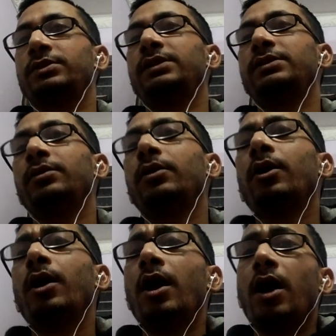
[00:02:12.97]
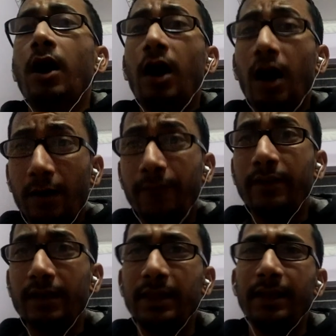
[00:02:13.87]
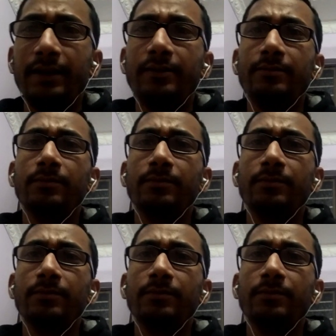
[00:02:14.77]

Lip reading: right? After that,